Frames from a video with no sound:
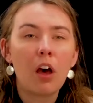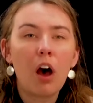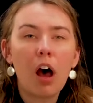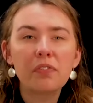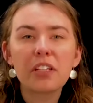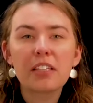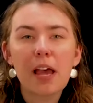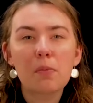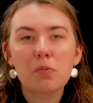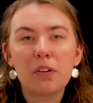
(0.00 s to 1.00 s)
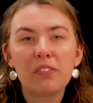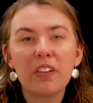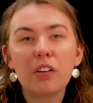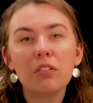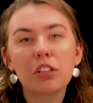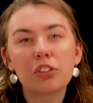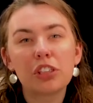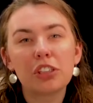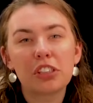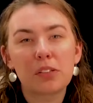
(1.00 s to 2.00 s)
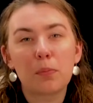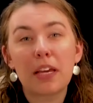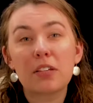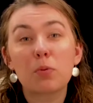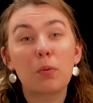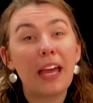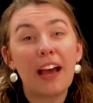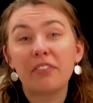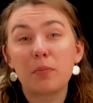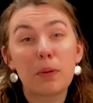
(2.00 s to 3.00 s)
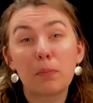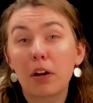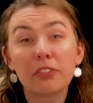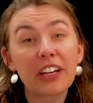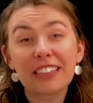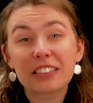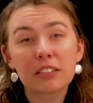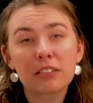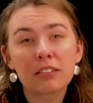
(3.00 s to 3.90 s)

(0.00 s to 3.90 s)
Oftentimes we view the church as a place where we have to be perfect,